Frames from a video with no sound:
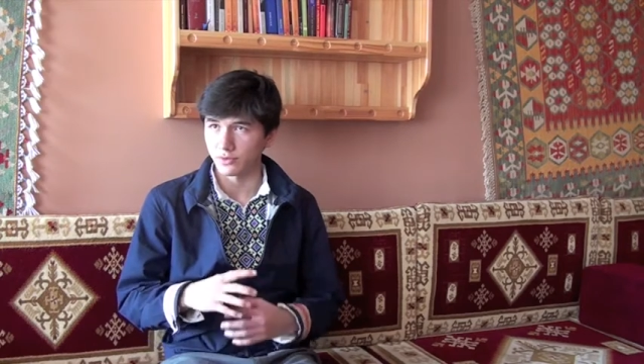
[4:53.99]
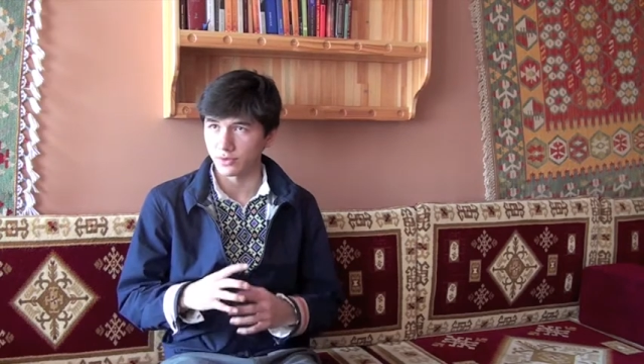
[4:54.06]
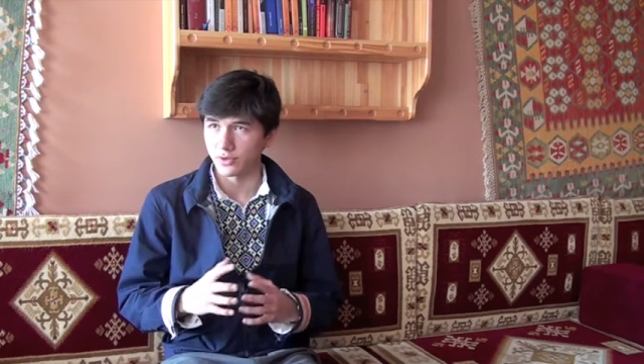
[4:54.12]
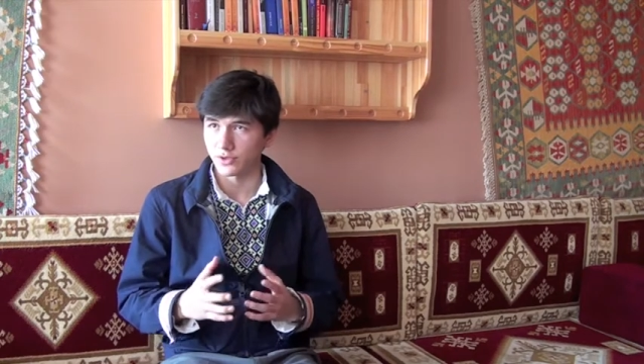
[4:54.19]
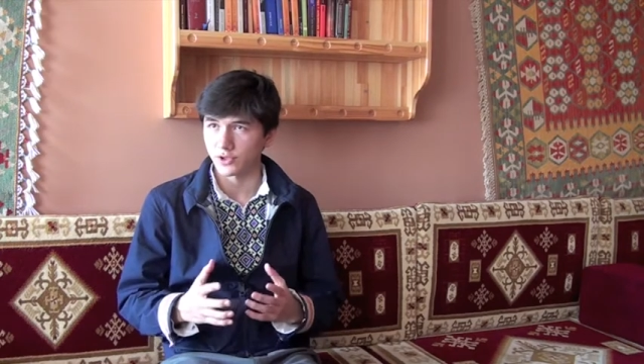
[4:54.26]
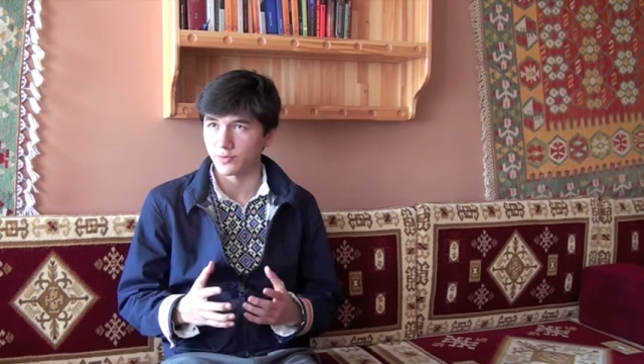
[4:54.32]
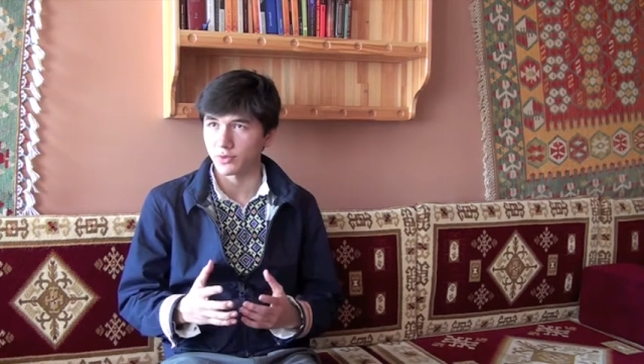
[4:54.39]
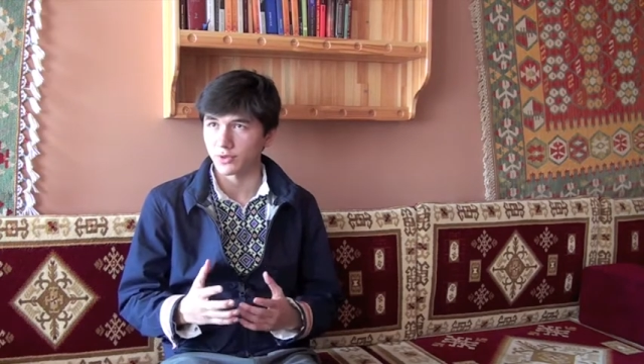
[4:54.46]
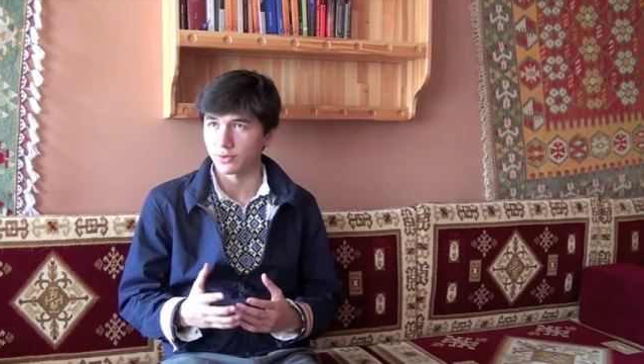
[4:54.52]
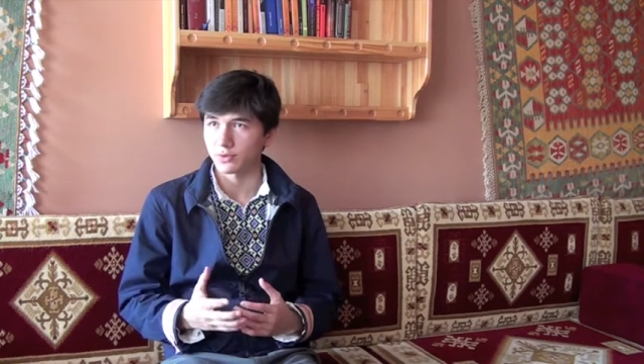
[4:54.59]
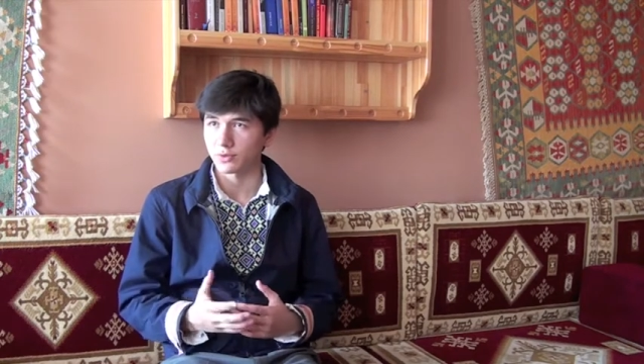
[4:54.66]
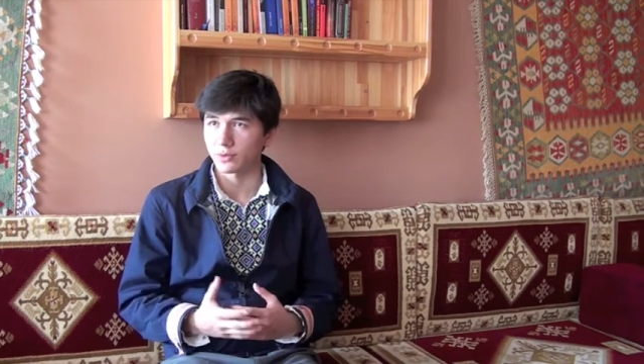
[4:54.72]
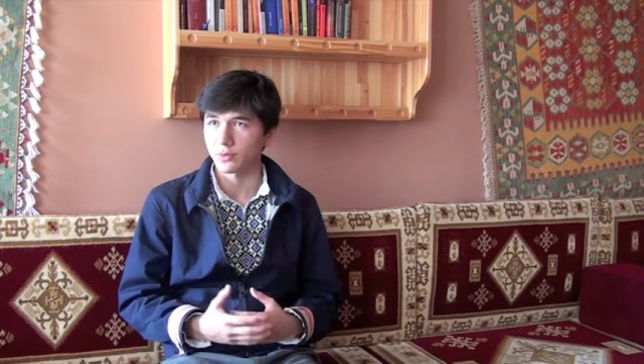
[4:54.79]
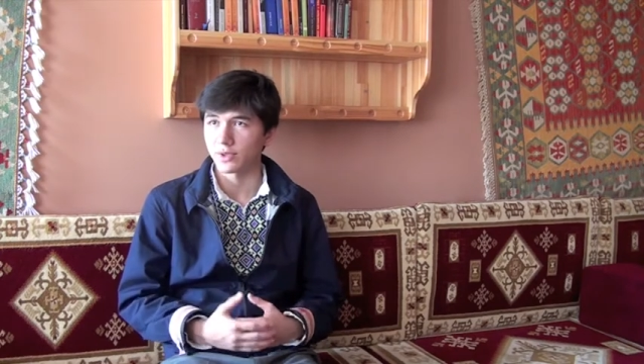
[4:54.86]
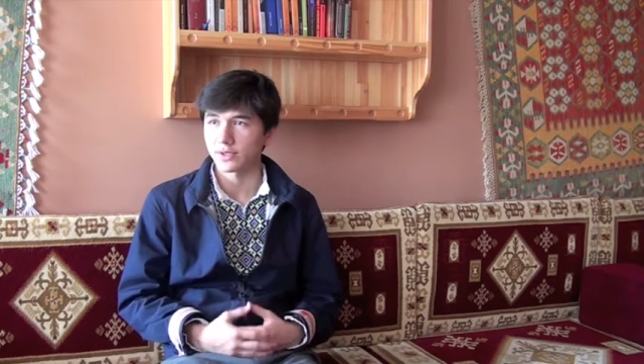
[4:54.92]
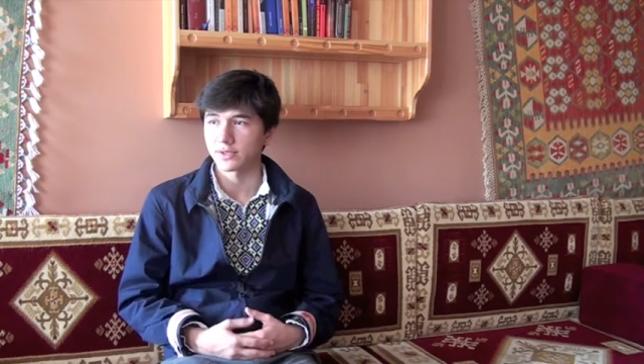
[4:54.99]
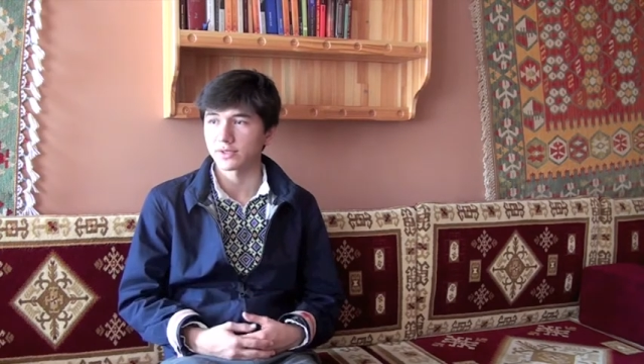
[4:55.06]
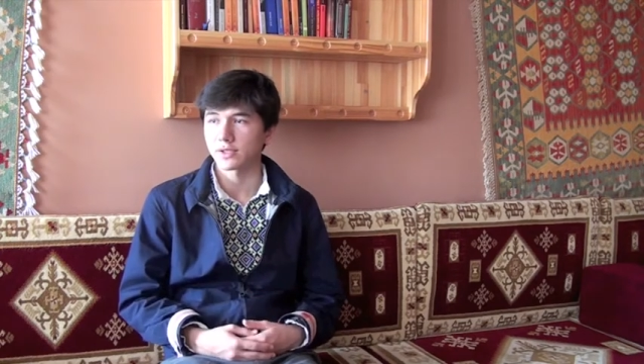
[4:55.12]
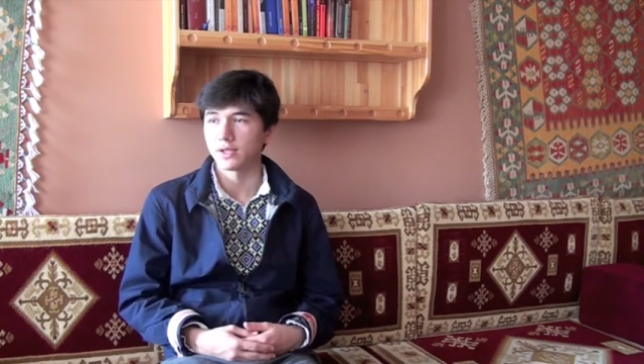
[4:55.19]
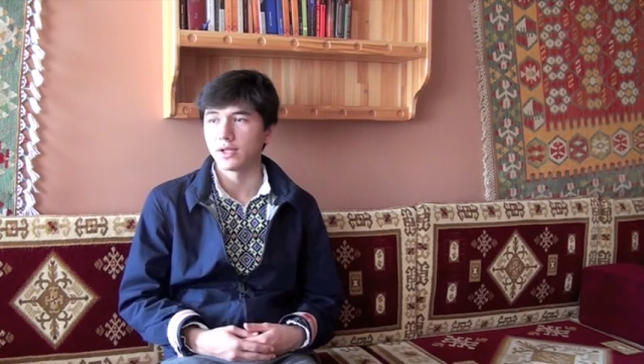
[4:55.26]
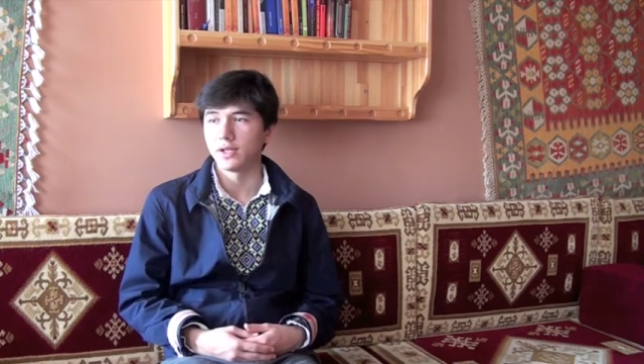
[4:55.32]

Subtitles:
in spiritual ways.